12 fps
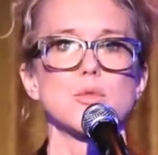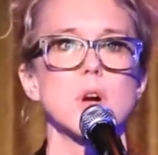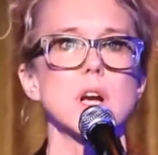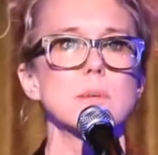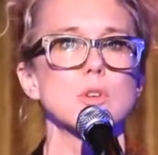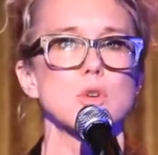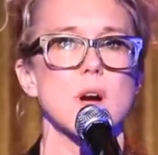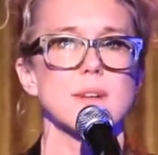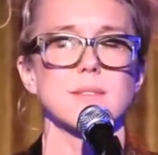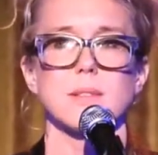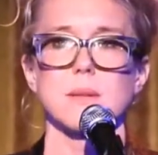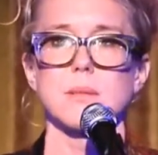drug him
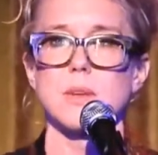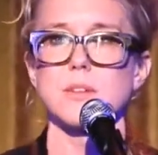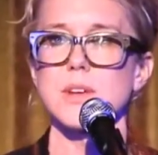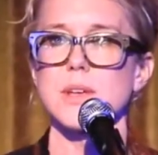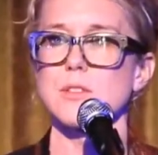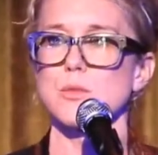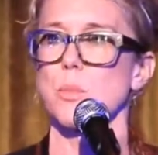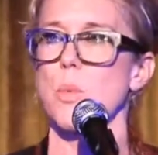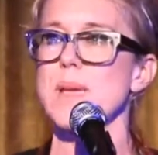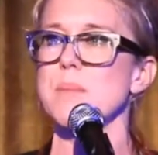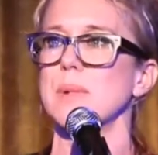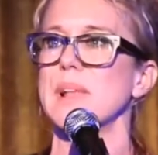across she had this
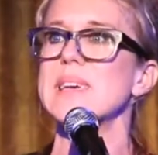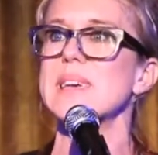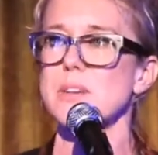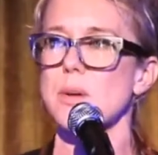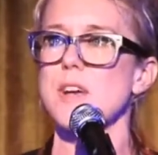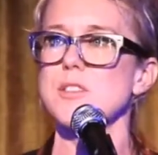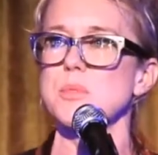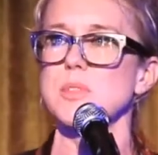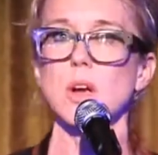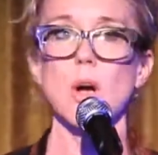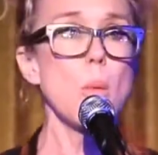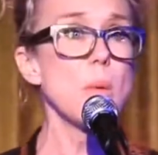white blanket, and her husband was
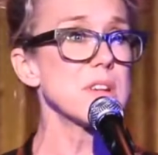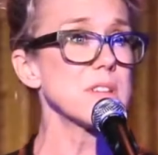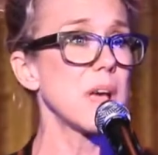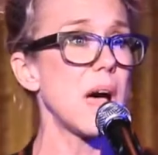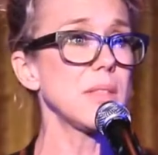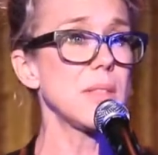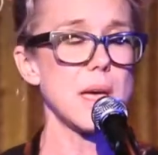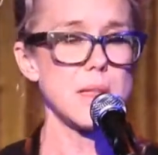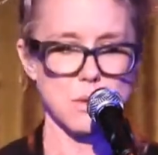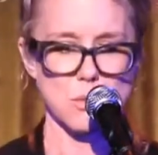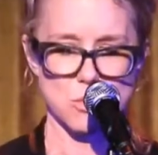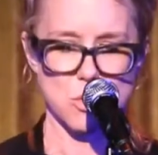like, "Oh, we just got that,"
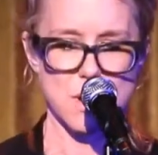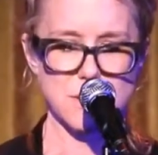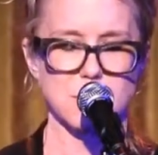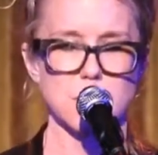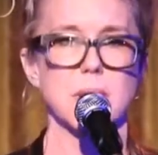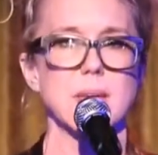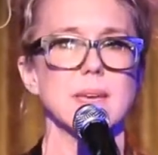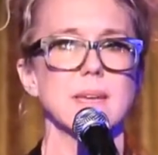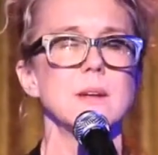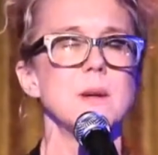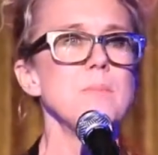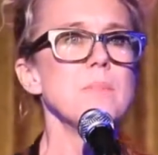and across the
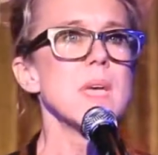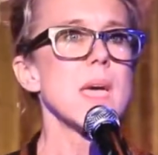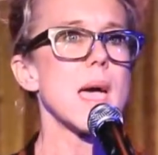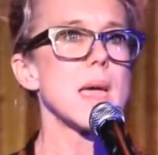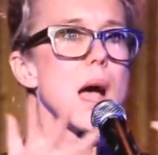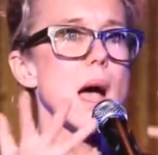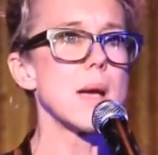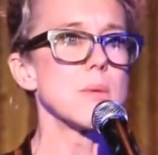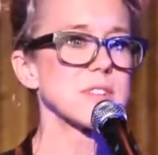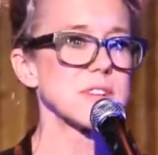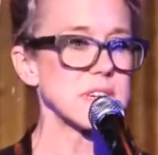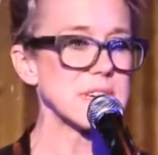blanket, and I
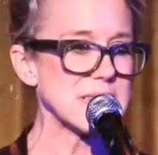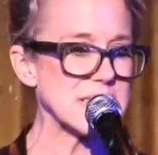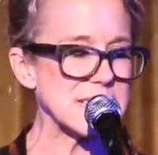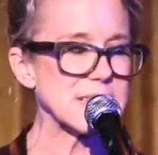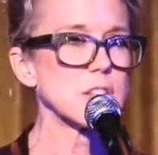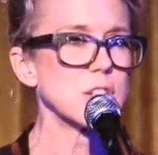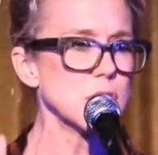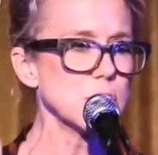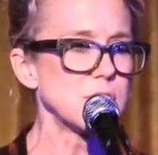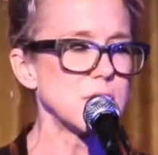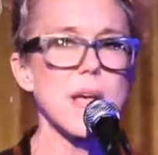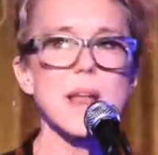was like, "God,
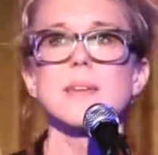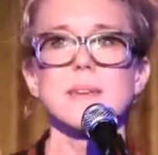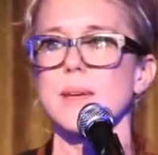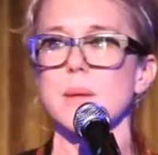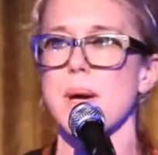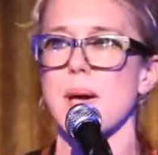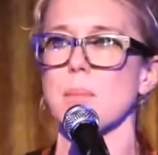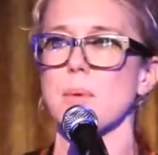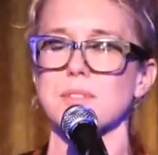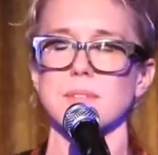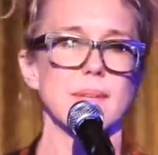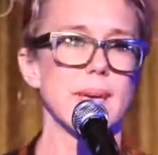Lucy!" I didn't get mad. I
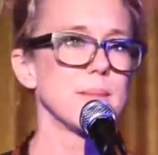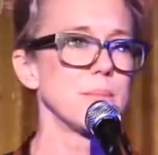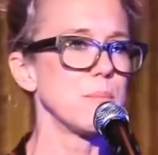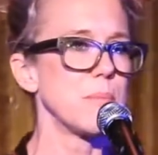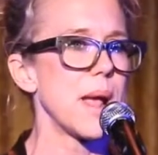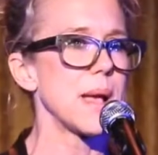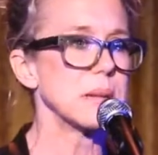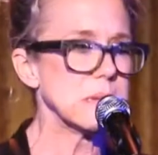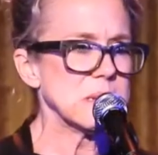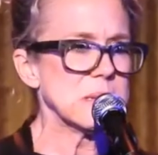wasn't like, but I